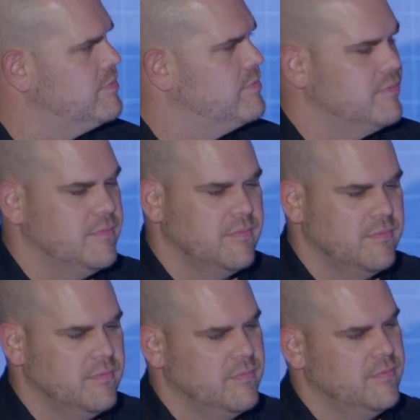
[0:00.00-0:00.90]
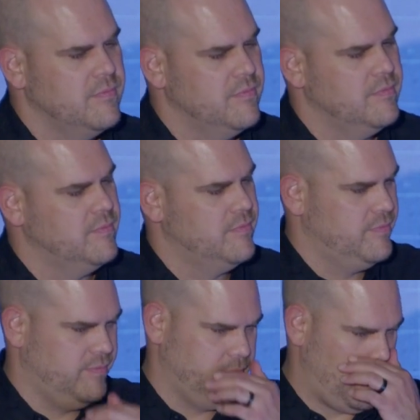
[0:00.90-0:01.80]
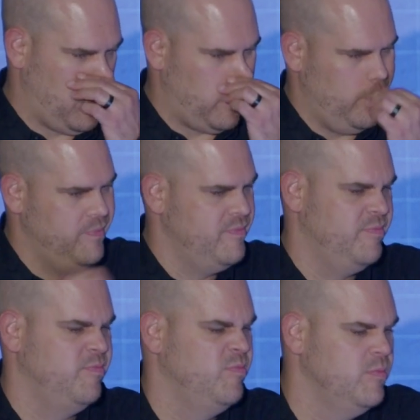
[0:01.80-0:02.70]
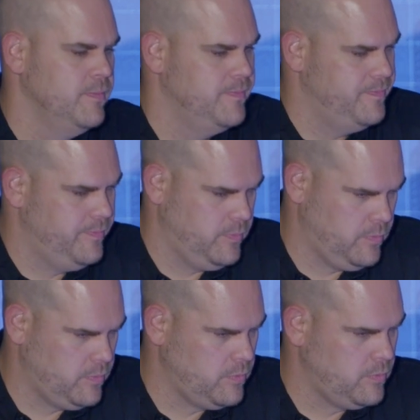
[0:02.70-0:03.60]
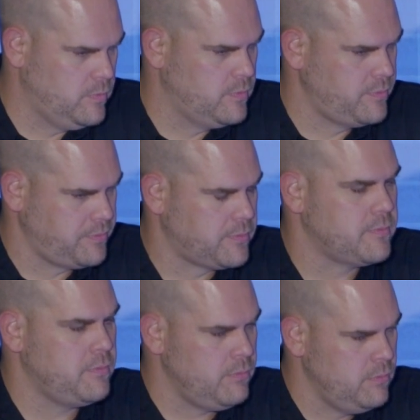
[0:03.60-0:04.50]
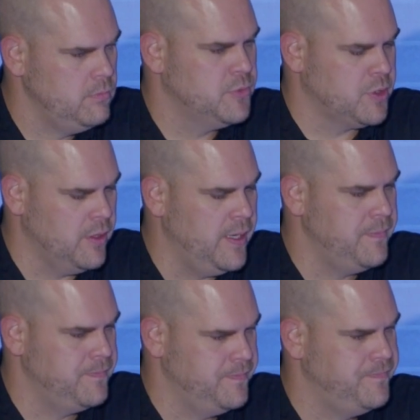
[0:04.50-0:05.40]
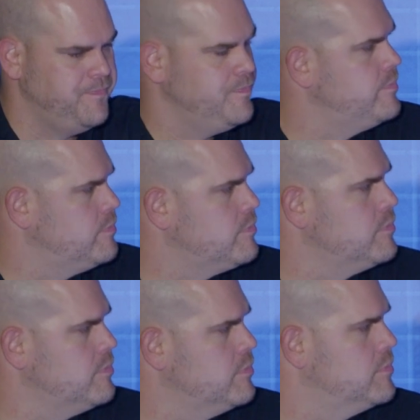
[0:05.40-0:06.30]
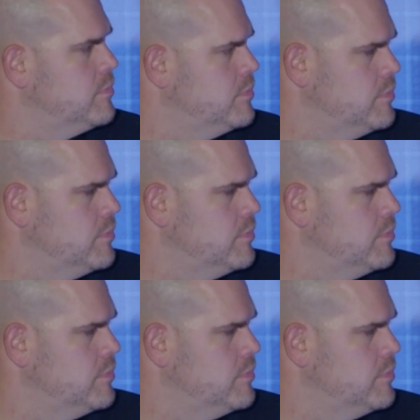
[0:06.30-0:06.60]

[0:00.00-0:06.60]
This person isn't speaking.